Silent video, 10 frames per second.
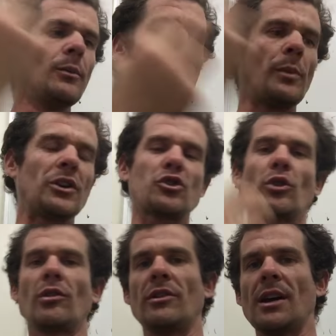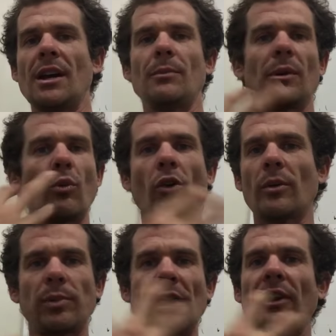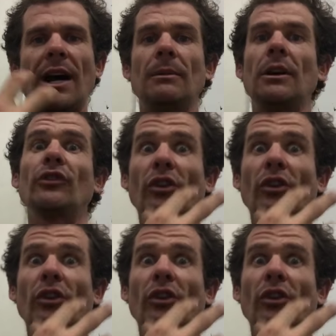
Put a bit of sugar in there, a bit of water, blend it up.